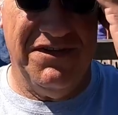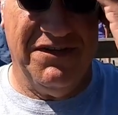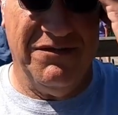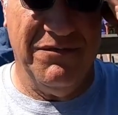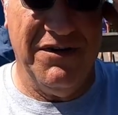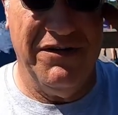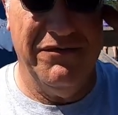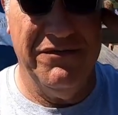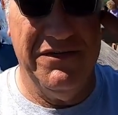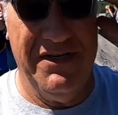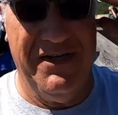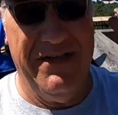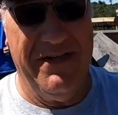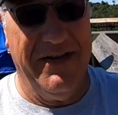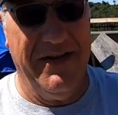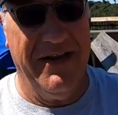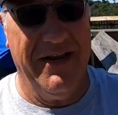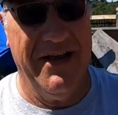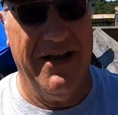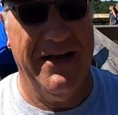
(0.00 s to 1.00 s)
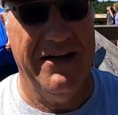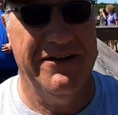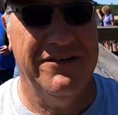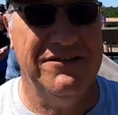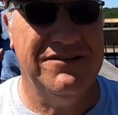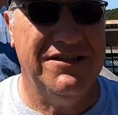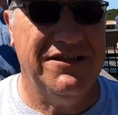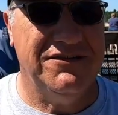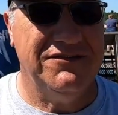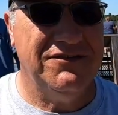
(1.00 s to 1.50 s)
to think about when you gotta get out
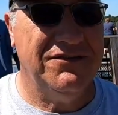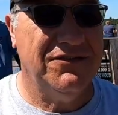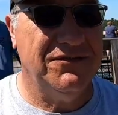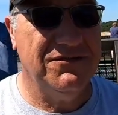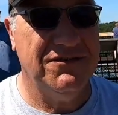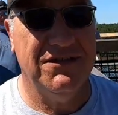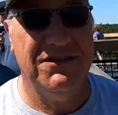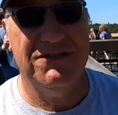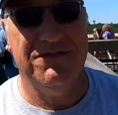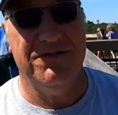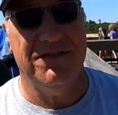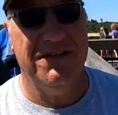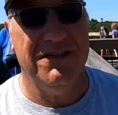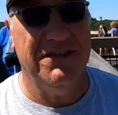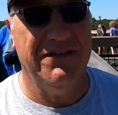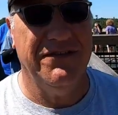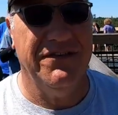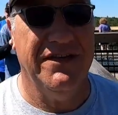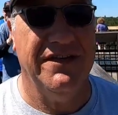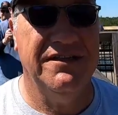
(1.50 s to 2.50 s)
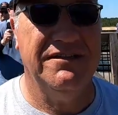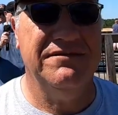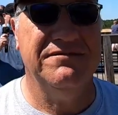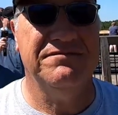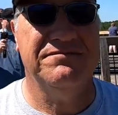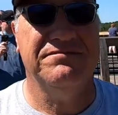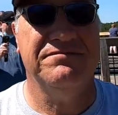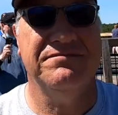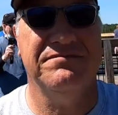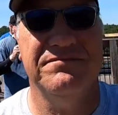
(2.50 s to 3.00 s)
here. It tells you old history and everything. We'll
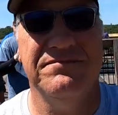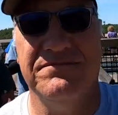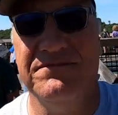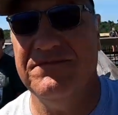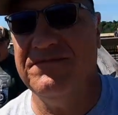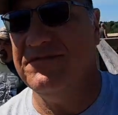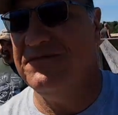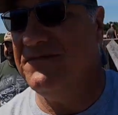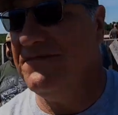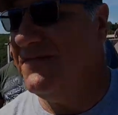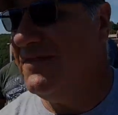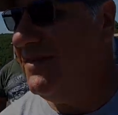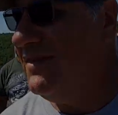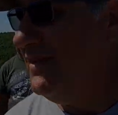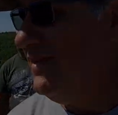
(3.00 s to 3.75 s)
call it that. We'll just